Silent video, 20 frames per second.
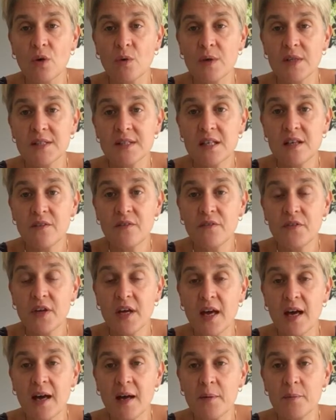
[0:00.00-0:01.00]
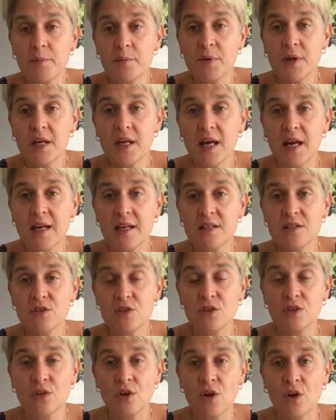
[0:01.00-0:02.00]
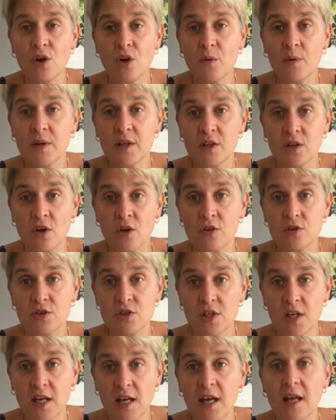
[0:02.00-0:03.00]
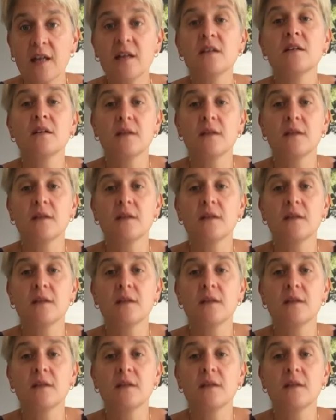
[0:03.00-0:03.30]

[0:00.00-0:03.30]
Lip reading: it, if you're happy and you know it, nod your head.